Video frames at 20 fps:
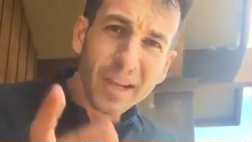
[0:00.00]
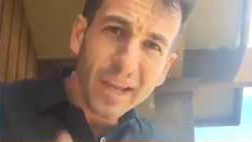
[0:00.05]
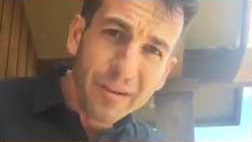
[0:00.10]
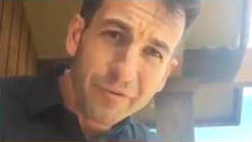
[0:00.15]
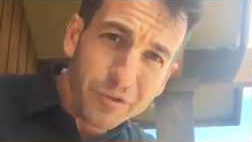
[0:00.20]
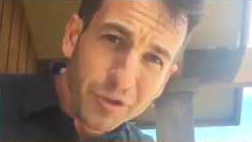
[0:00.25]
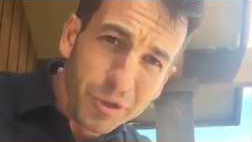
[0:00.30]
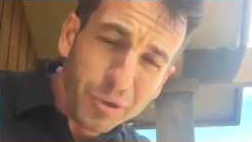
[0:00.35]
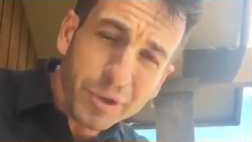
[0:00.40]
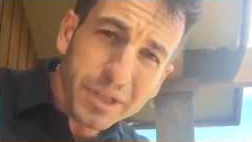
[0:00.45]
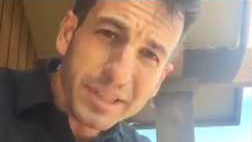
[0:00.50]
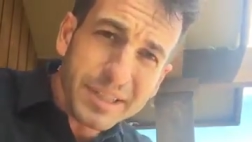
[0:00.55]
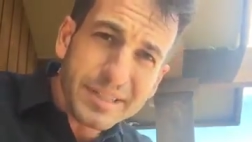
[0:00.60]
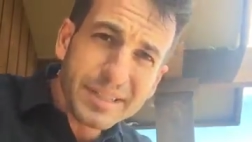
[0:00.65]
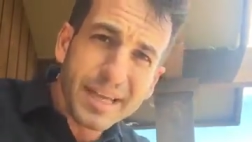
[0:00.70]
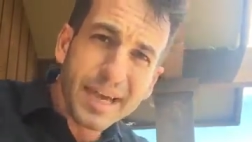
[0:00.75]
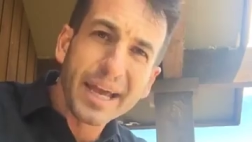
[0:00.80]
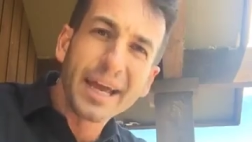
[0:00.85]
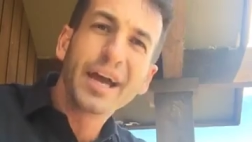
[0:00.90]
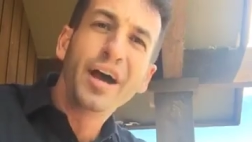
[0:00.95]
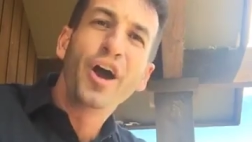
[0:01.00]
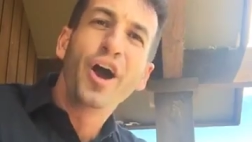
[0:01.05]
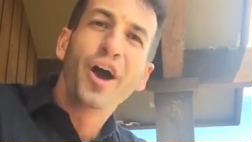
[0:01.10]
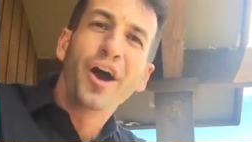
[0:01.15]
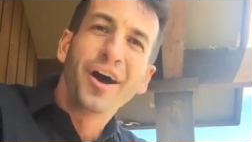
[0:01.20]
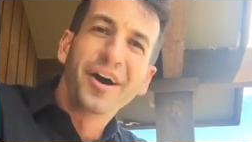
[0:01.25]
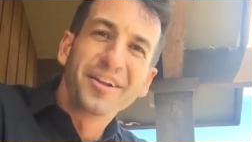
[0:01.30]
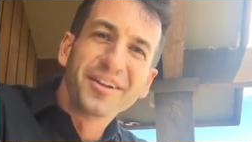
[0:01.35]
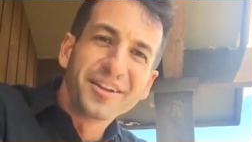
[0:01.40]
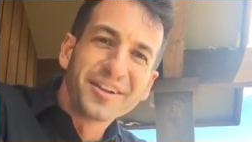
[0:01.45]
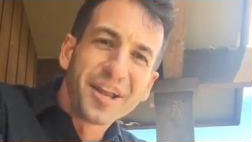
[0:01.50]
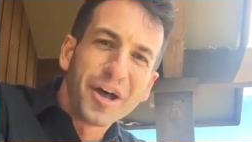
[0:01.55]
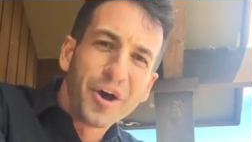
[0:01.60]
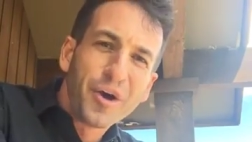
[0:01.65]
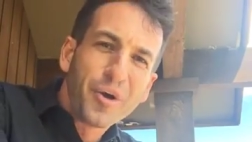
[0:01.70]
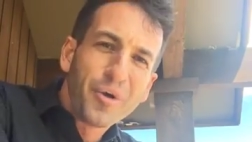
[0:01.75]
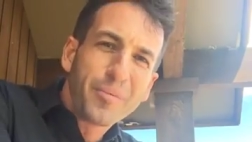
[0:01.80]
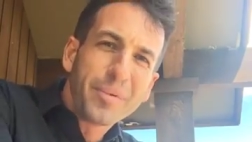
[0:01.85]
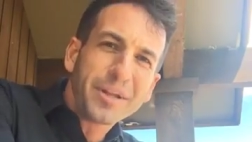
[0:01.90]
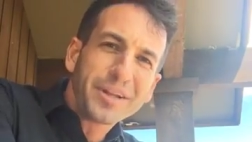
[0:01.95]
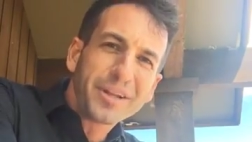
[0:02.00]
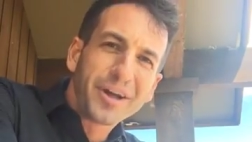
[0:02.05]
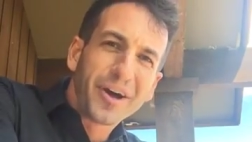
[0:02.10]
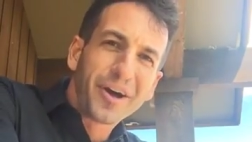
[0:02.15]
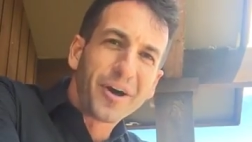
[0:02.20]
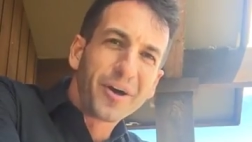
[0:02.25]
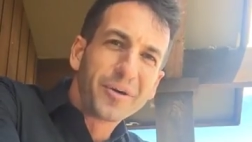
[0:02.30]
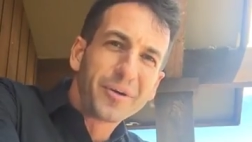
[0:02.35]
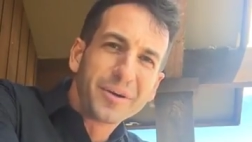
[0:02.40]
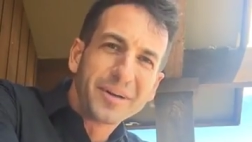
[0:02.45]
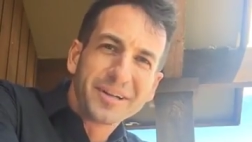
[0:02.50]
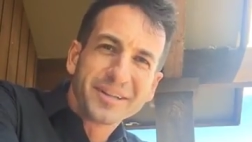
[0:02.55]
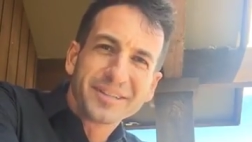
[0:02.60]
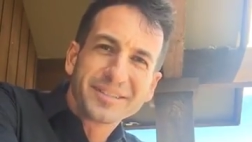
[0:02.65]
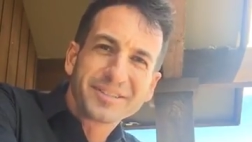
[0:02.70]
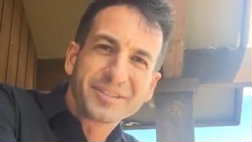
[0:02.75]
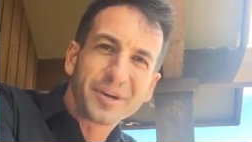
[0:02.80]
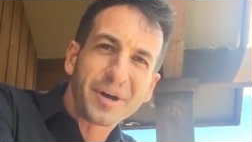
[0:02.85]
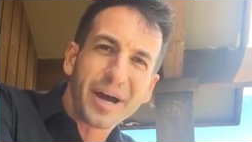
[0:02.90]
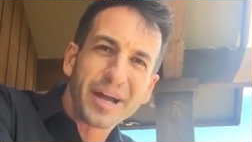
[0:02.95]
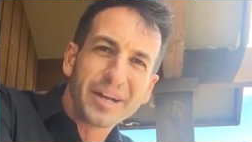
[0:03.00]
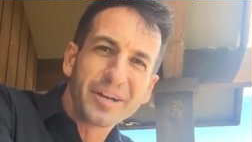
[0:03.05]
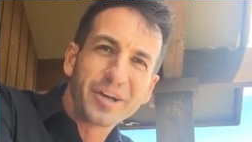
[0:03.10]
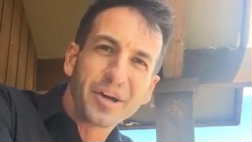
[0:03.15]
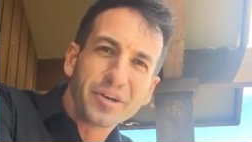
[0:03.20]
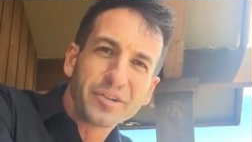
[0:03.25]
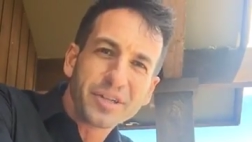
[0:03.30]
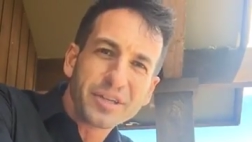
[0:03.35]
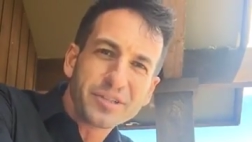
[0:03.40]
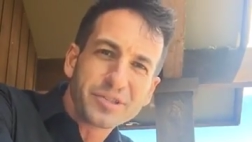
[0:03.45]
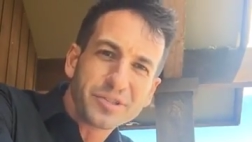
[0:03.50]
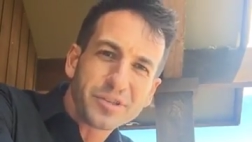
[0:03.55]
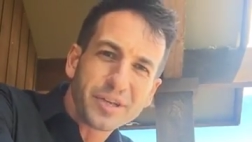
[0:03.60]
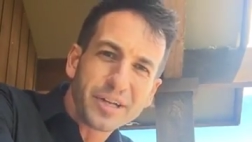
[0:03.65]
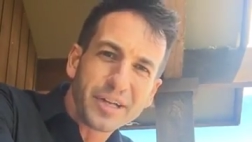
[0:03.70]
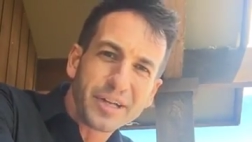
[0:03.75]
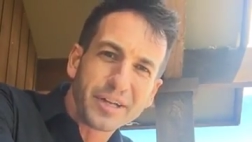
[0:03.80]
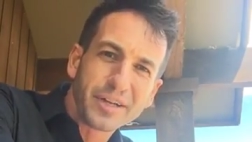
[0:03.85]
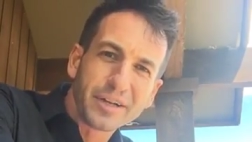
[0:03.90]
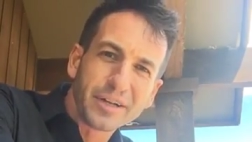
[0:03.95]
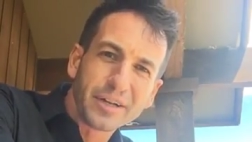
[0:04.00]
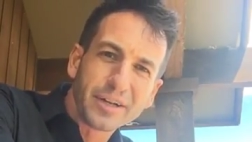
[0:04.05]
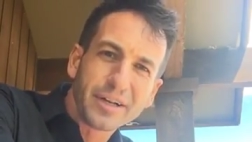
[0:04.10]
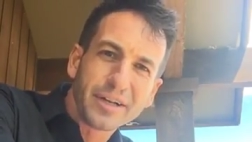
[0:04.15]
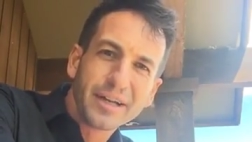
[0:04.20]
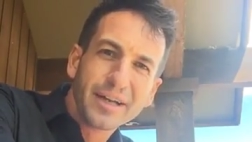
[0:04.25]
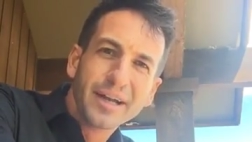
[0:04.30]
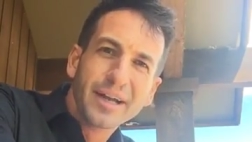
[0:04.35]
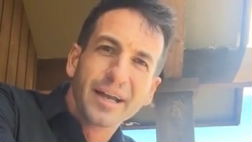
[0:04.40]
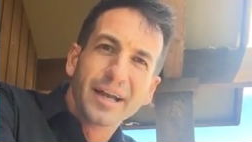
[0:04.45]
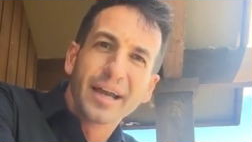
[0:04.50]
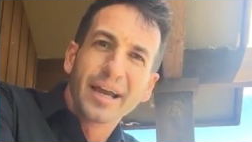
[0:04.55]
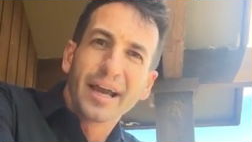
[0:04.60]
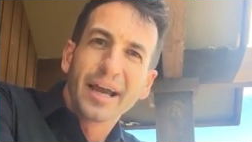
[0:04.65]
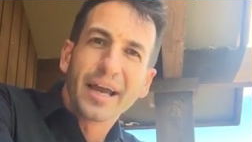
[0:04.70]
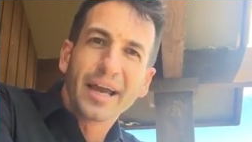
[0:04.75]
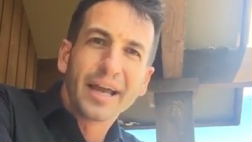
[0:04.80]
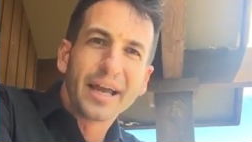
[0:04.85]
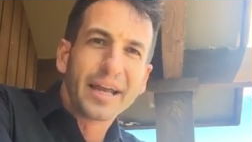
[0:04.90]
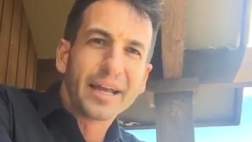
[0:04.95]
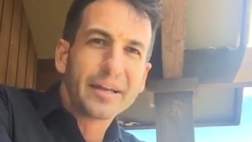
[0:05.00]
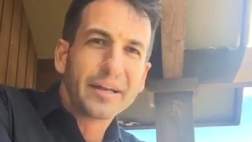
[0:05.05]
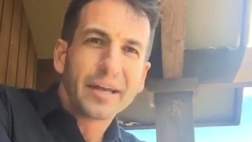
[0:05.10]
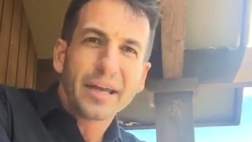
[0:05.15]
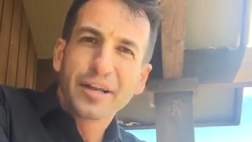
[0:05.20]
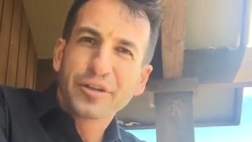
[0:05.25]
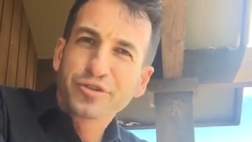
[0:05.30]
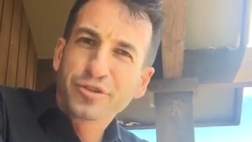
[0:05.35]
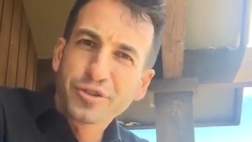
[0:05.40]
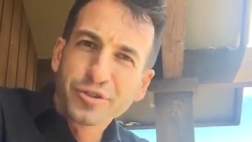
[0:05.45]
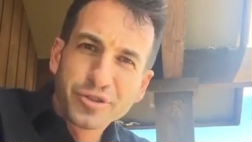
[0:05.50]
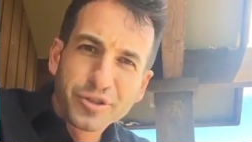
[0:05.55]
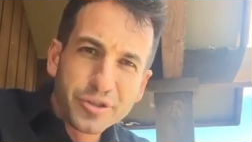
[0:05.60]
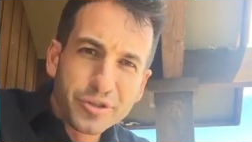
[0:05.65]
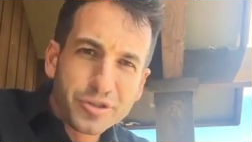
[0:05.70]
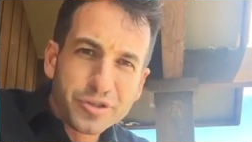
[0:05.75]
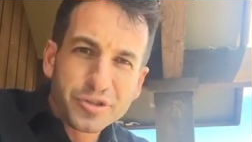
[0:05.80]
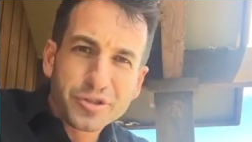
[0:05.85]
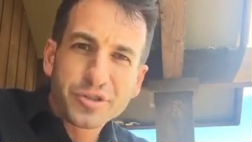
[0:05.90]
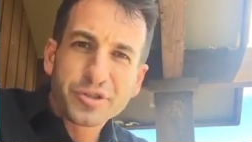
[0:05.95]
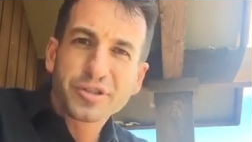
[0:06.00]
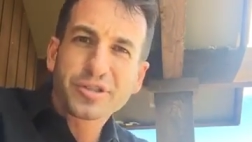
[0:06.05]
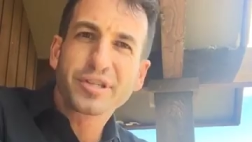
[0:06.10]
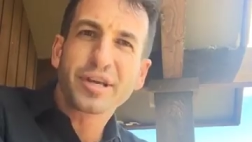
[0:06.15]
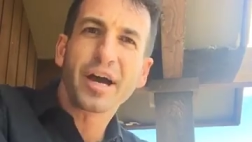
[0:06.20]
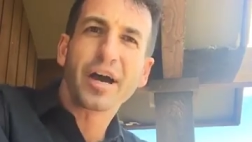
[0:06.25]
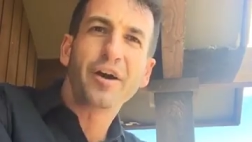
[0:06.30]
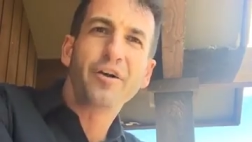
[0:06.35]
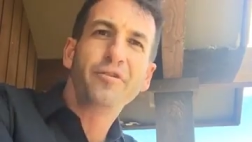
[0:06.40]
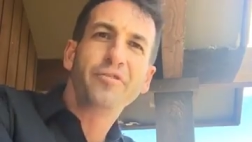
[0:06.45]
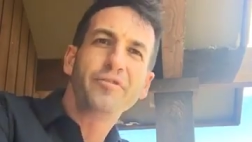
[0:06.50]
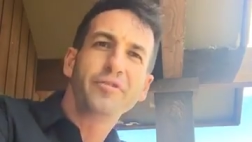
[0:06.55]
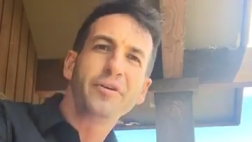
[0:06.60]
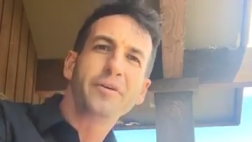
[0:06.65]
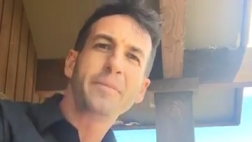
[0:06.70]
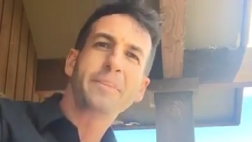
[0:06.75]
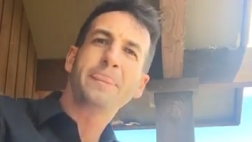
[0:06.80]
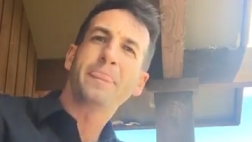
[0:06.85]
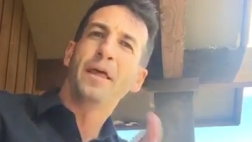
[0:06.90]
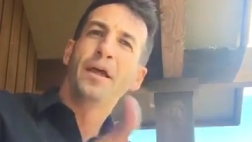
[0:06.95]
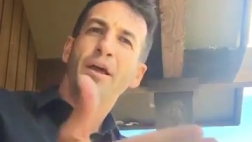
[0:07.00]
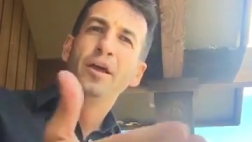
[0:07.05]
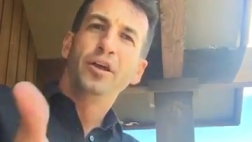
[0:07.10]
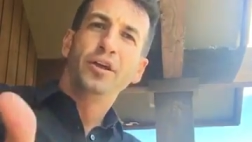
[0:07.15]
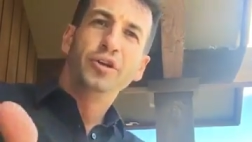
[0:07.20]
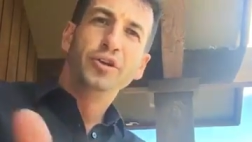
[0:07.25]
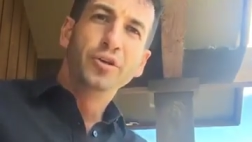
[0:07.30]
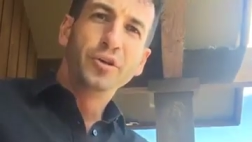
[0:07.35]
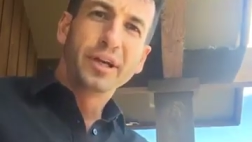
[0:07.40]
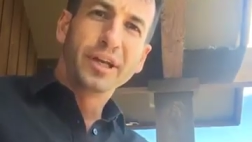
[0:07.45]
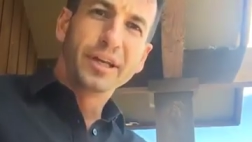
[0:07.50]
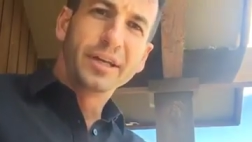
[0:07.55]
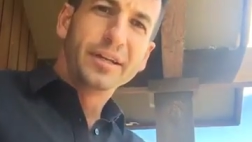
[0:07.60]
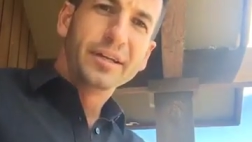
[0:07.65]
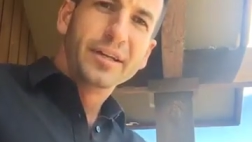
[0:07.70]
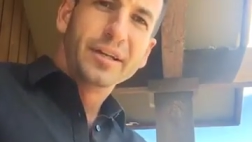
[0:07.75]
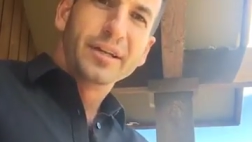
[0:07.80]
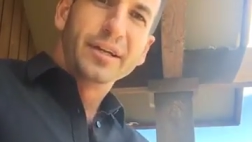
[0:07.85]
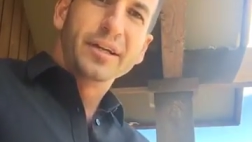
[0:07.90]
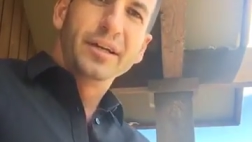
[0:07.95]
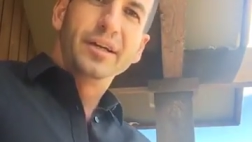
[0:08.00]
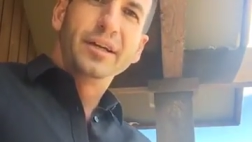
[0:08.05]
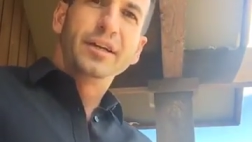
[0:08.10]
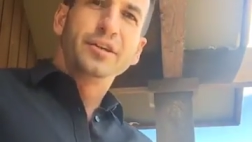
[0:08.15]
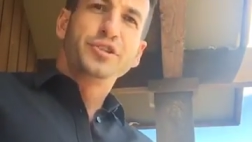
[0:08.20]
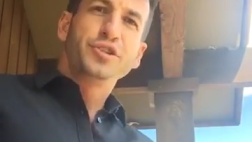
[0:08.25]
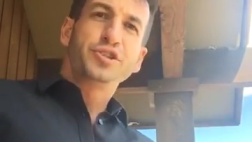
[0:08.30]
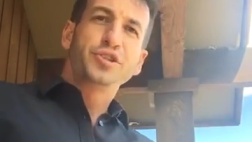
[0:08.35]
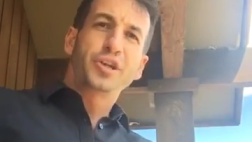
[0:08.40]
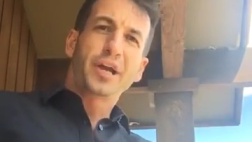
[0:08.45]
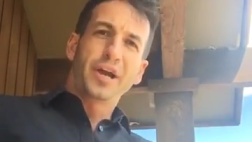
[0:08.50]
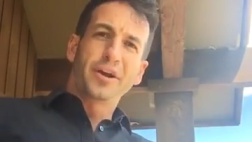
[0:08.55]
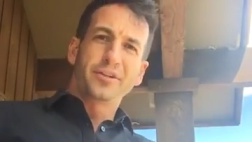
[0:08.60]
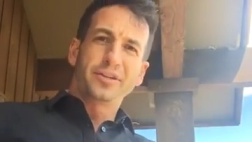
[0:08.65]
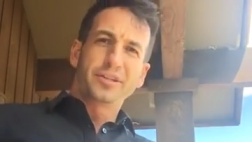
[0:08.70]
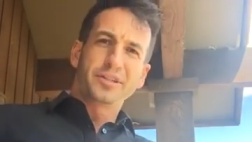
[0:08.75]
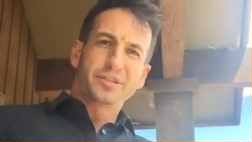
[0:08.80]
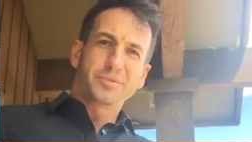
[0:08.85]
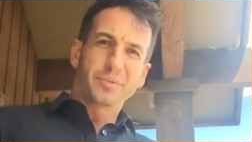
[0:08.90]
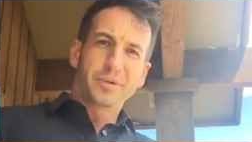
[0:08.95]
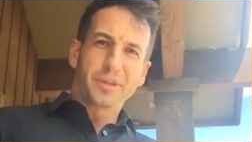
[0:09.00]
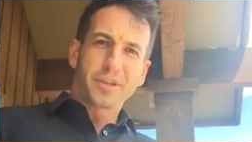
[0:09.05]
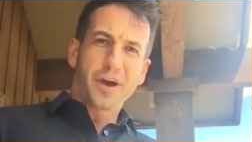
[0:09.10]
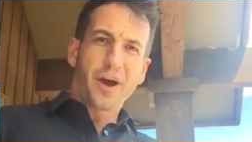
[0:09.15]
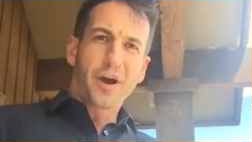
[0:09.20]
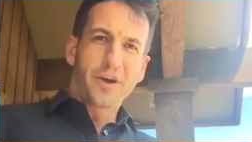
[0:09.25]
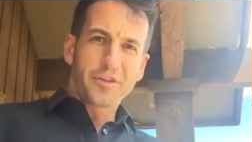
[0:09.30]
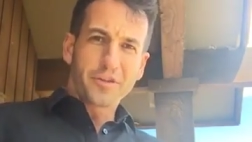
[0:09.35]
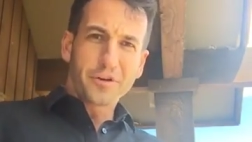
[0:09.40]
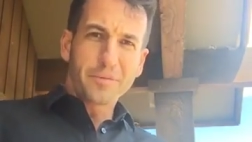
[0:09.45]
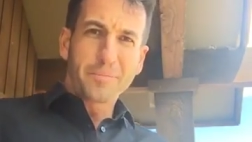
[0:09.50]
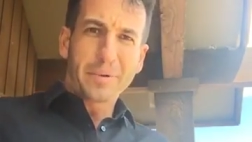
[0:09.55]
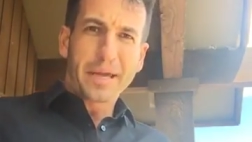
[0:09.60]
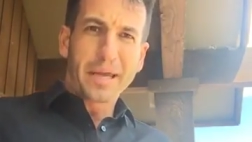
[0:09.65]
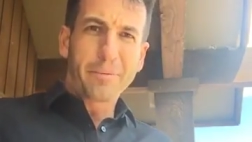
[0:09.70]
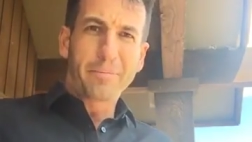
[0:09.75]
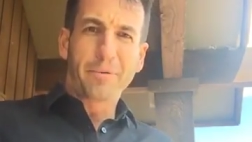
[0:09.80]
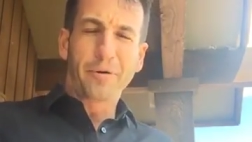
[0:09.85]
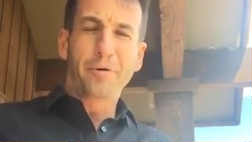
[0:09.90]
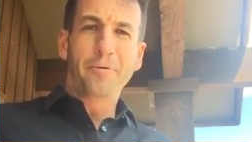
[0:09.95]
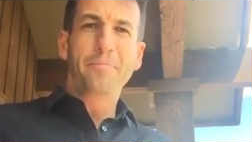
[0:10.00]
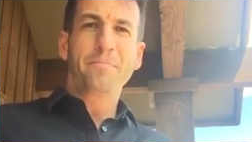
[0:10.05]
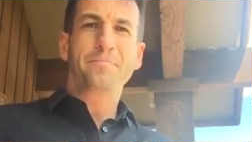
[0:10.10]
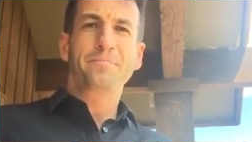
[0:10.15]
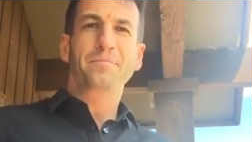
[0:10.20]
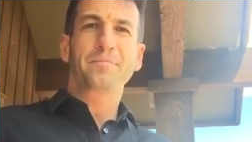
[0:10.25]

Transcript: If you could say hello below, so I know that you're here, and introduce yourself. You can share this with other people.